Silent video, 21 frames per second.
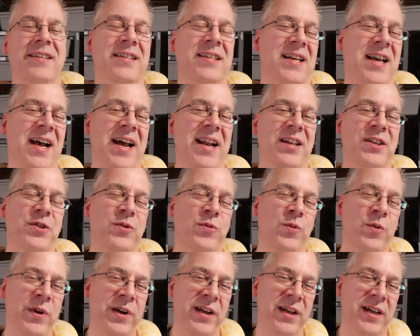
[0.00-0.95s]
kind of
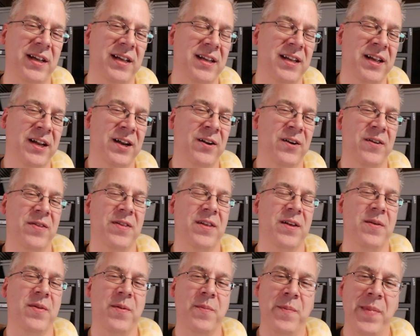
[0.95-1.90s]
tweak, you know,
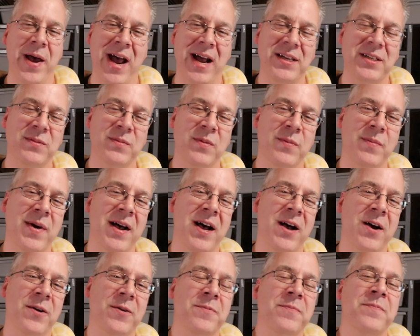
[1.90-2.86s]
the maximum
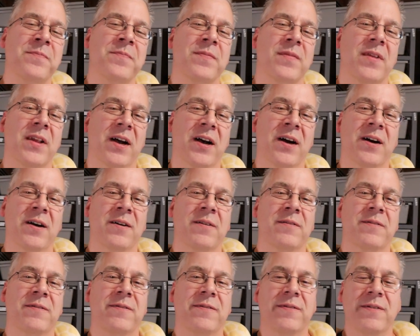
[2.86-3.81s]
amount
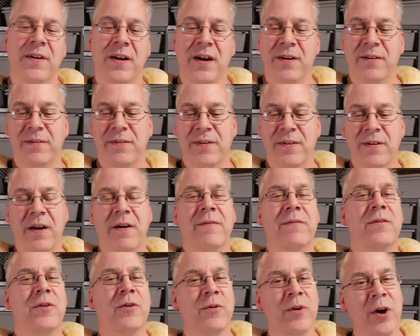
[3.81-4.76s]

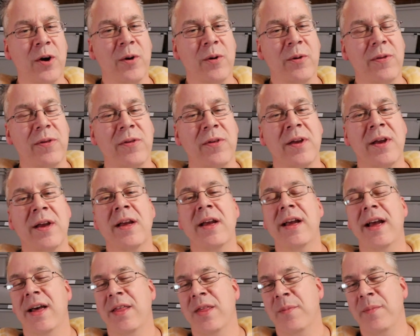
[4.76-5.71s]
of growth
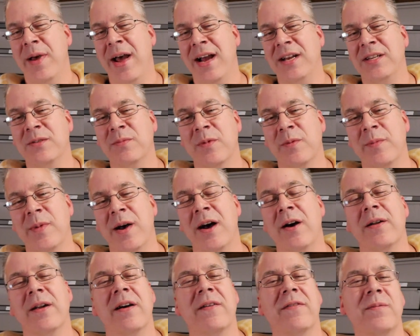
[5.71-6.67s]
and the maximum
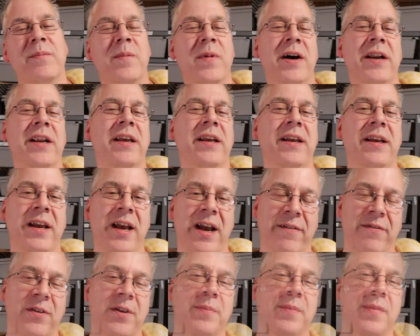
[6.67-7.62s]
amount of money
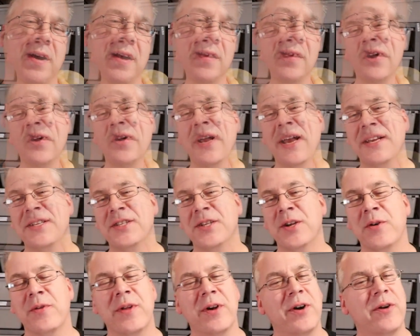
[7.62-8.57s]
every month. Okay,
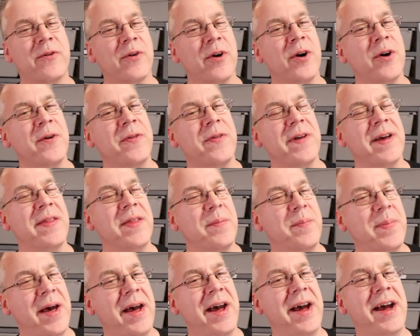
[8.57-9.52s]
so the growth and the
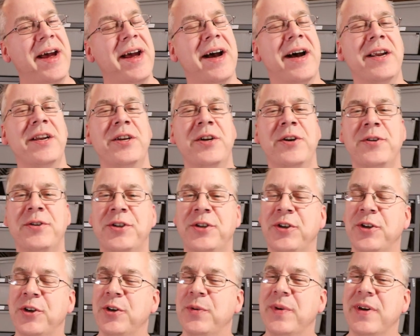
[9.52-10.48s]
pay on
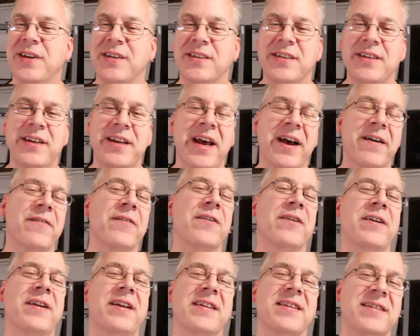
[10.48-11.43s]
YouTube is
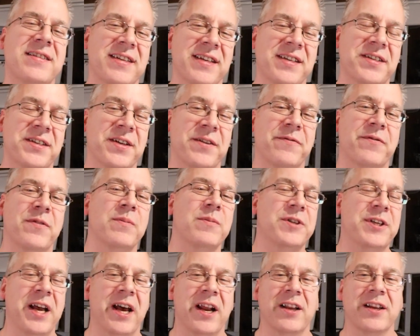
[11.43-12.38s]
never consistent from
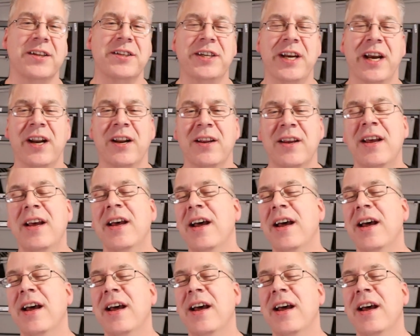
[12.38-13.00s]
channel to channel.